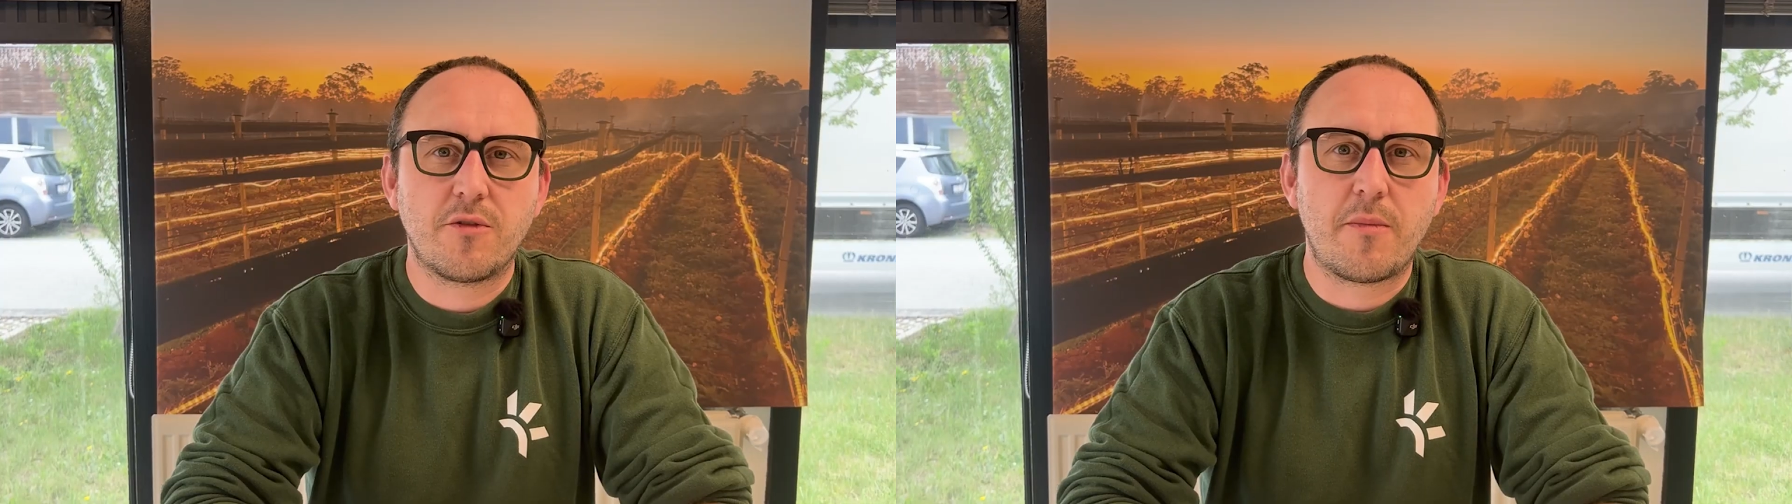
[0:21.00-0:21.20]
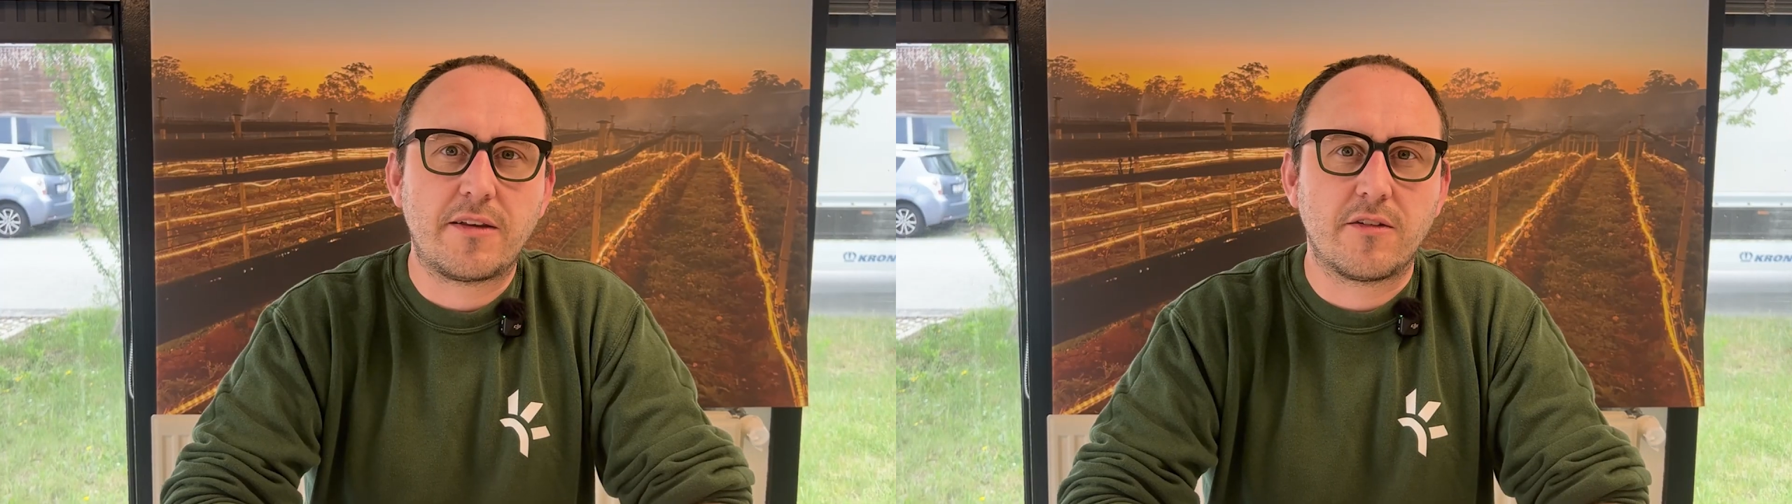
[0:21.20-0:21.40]

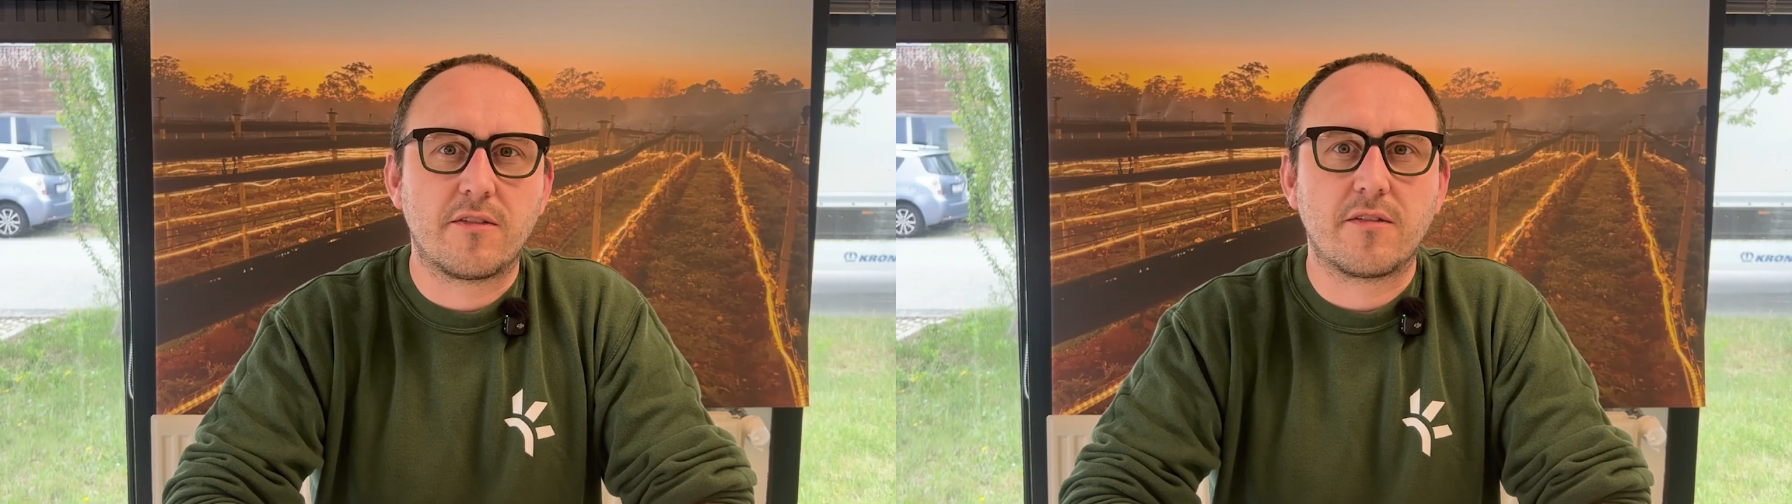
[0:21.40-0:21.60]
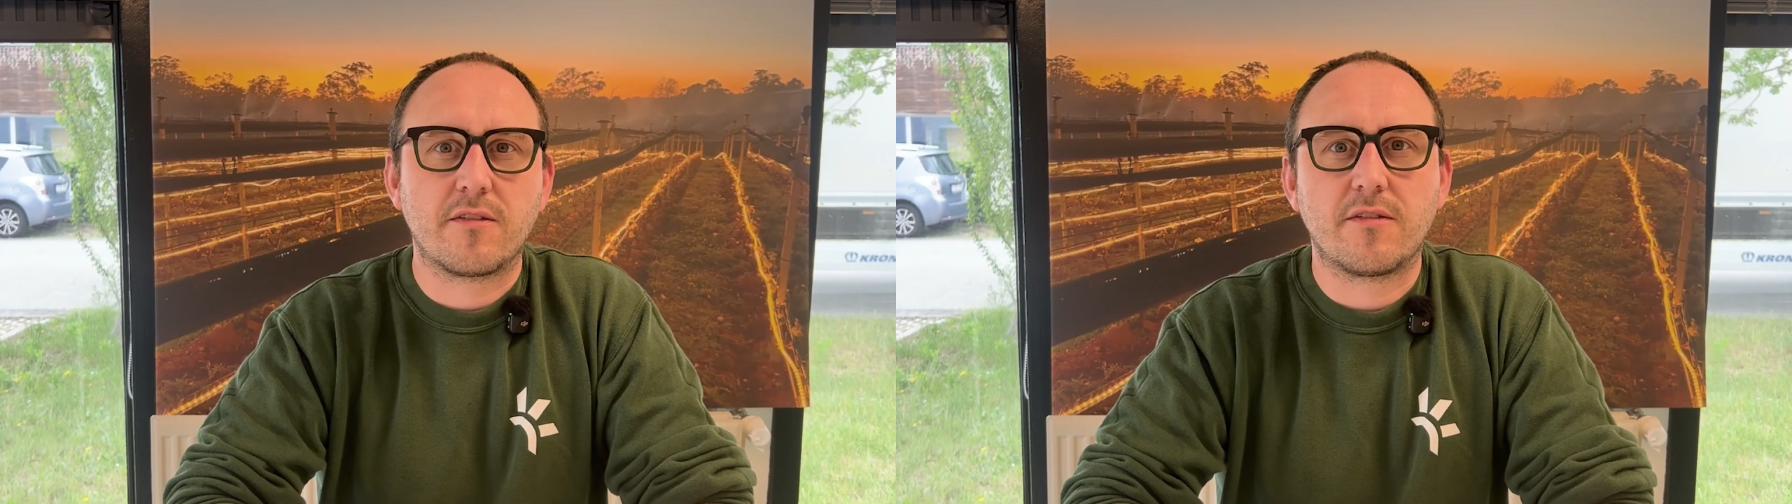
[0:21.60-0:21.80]

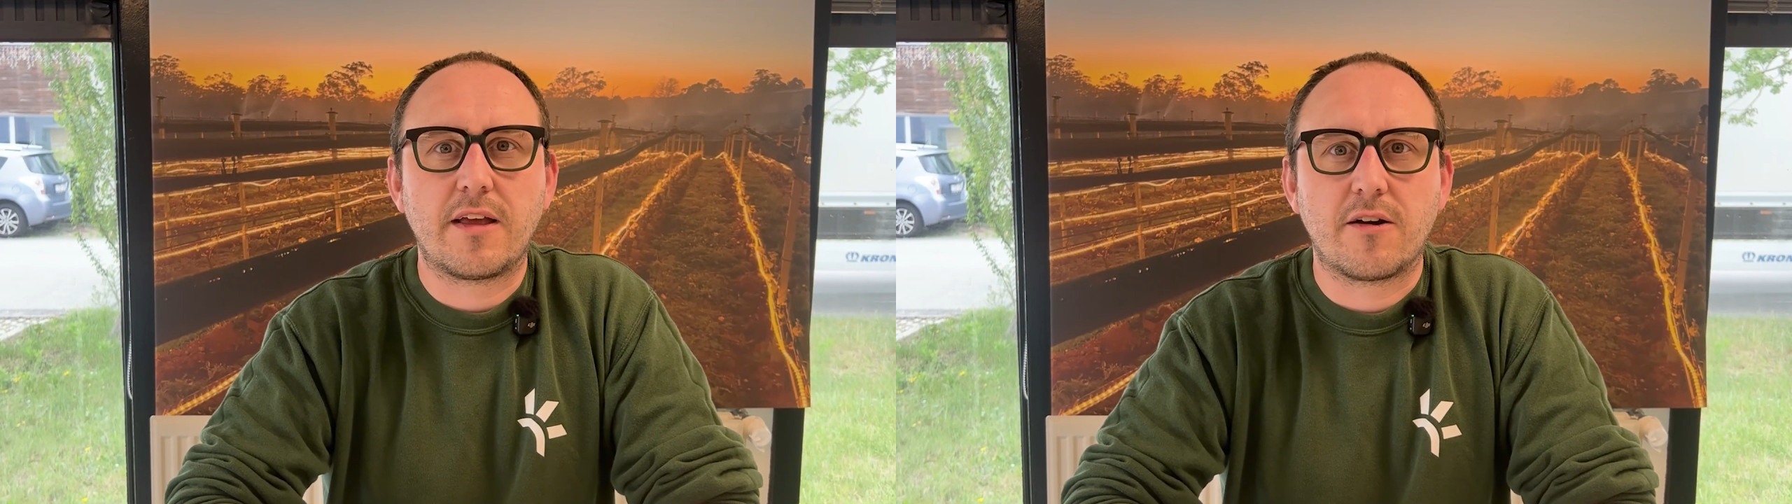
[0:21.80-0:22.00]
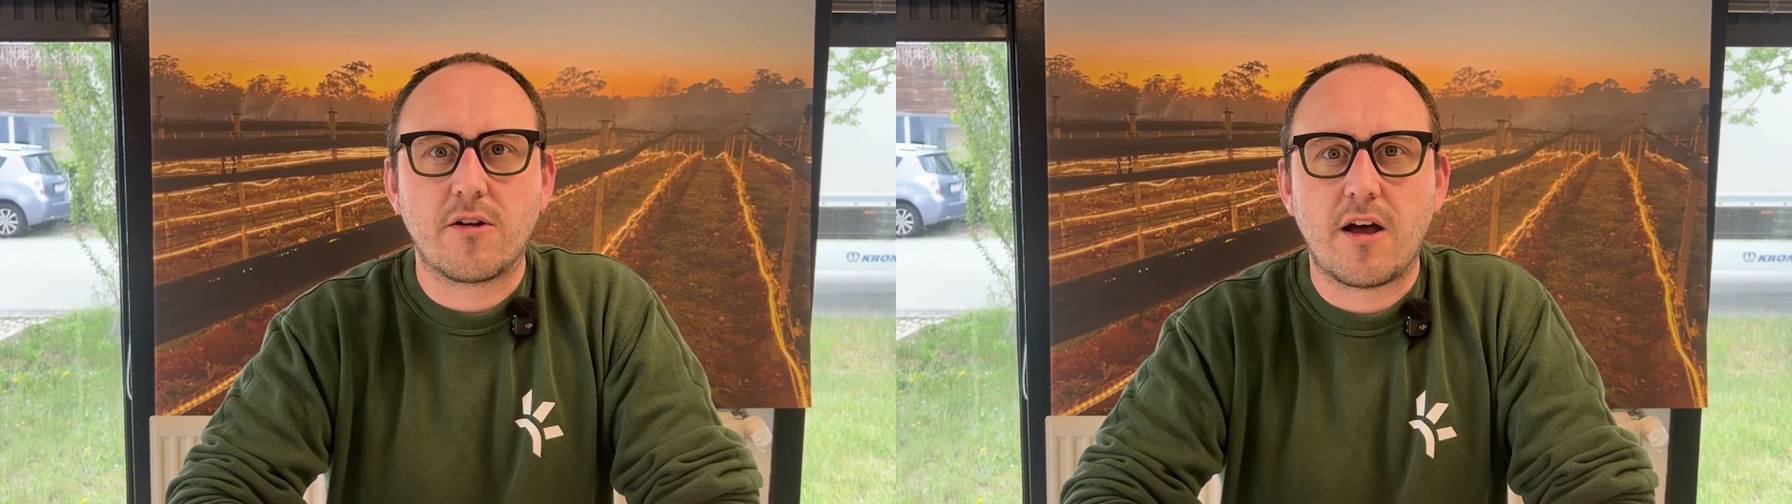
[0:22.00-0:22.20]
methods that
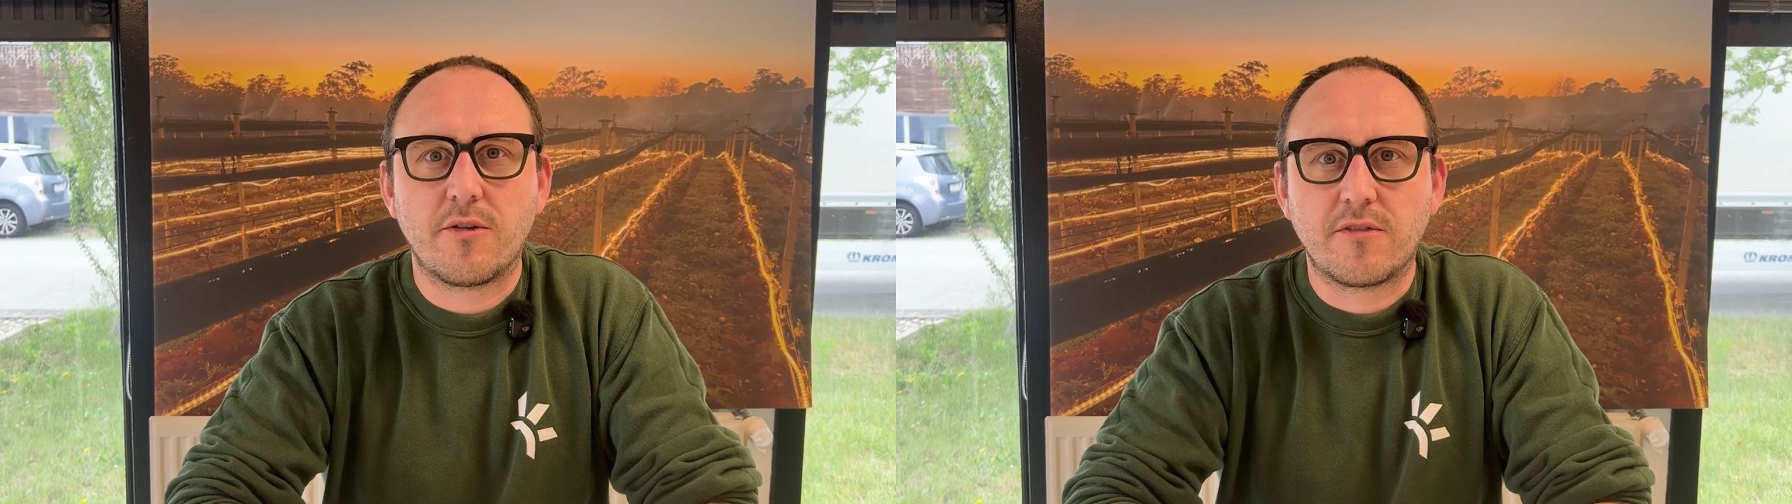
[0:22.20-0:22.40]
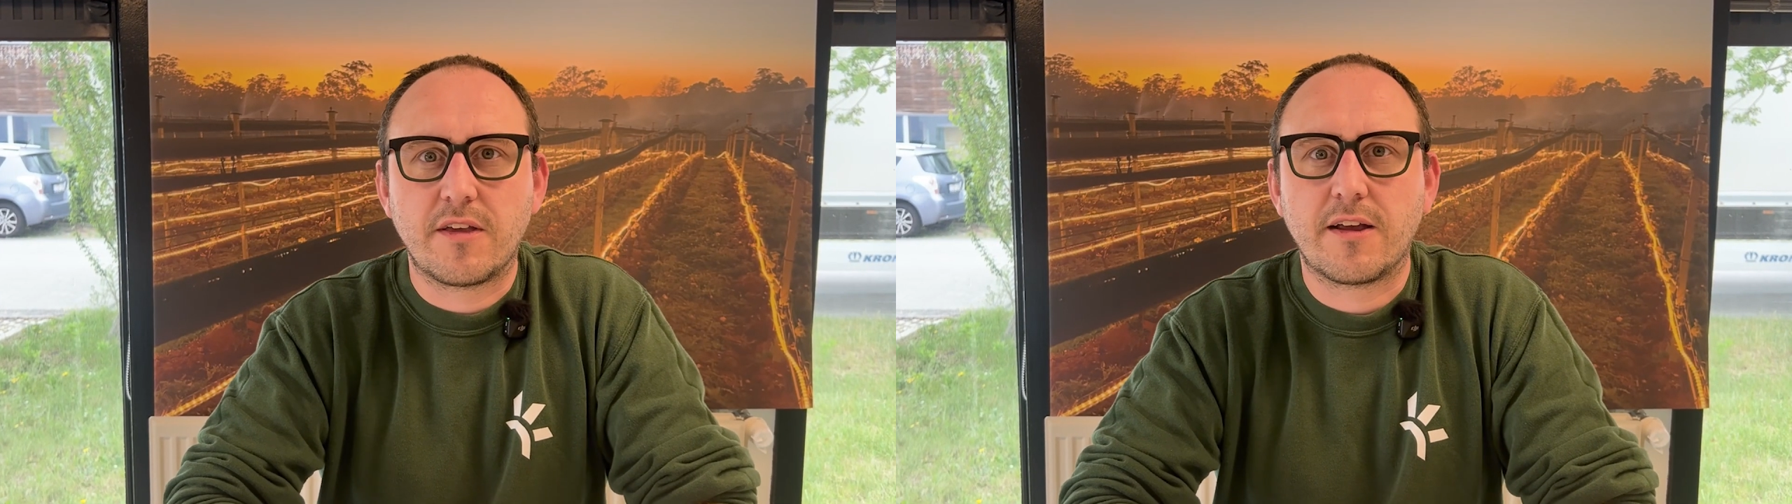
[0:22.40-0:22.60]
are
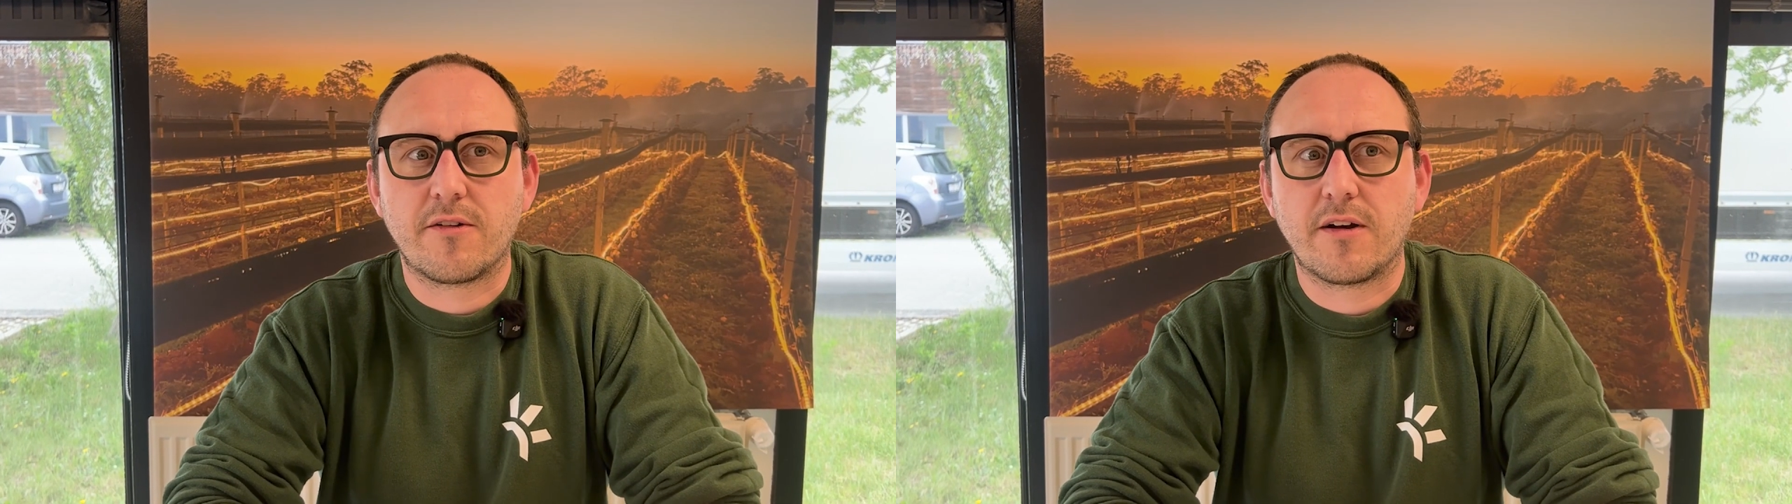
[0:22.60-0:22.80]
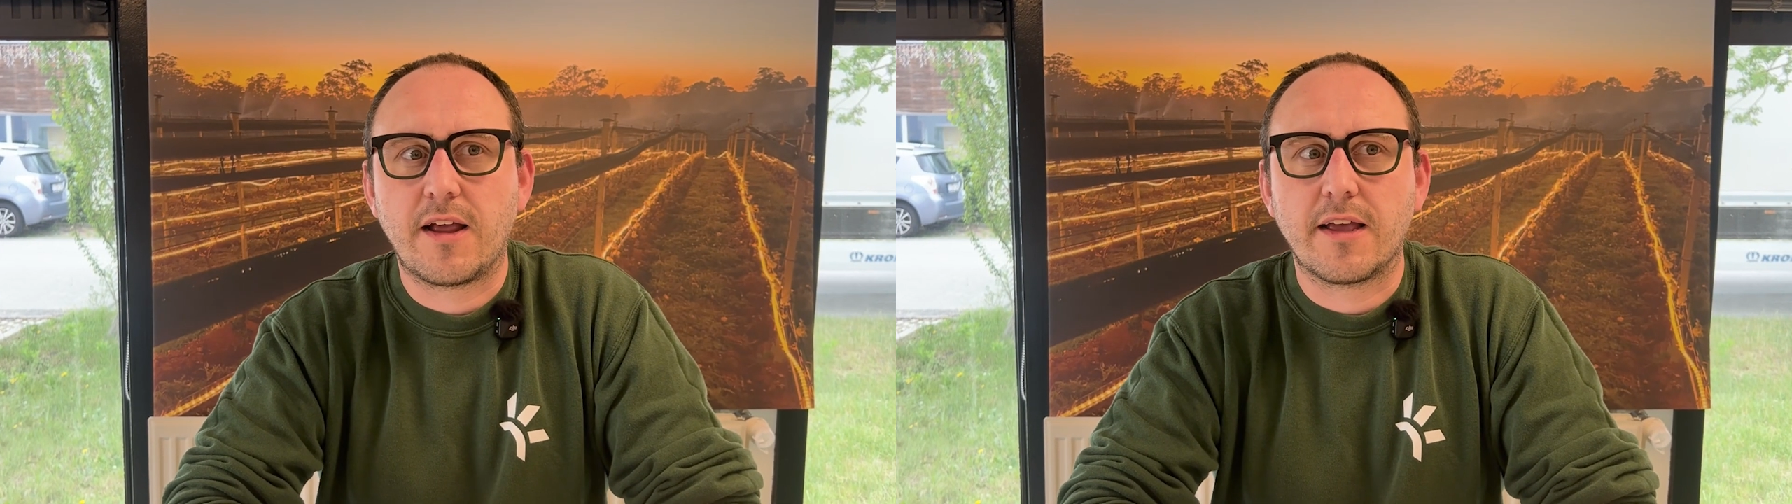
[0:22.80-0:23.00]
out
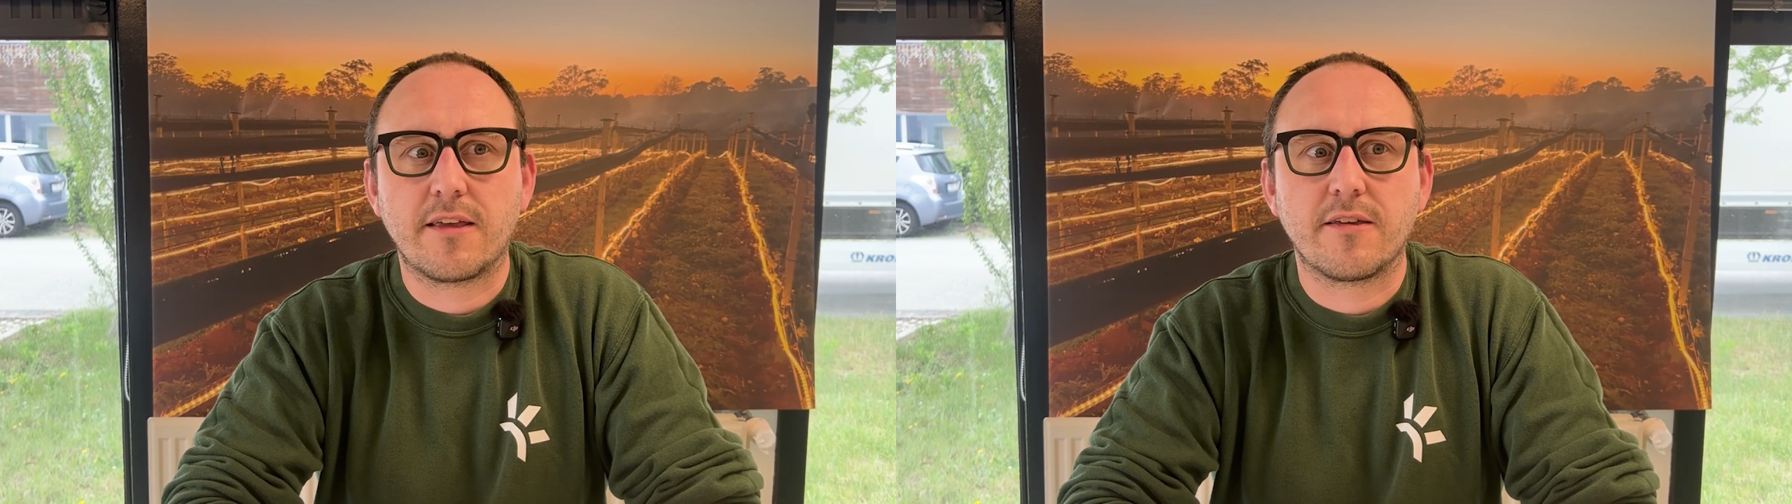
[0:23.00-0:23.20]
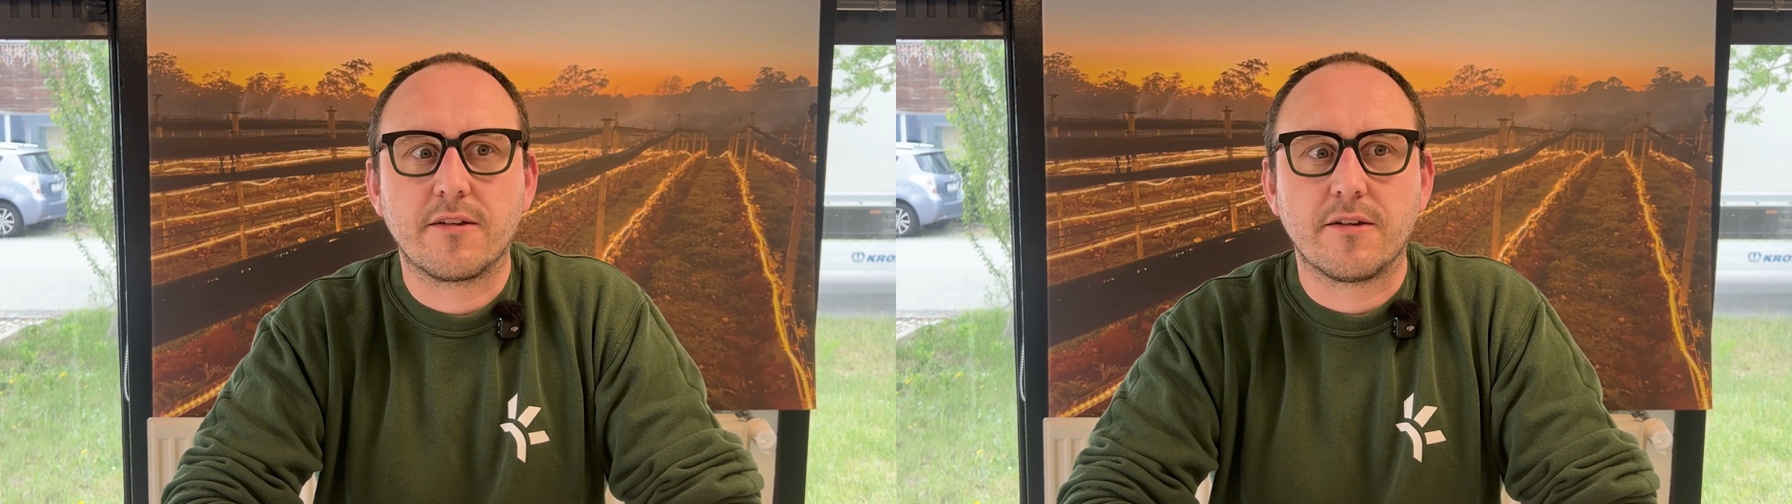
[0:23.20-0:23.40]
there like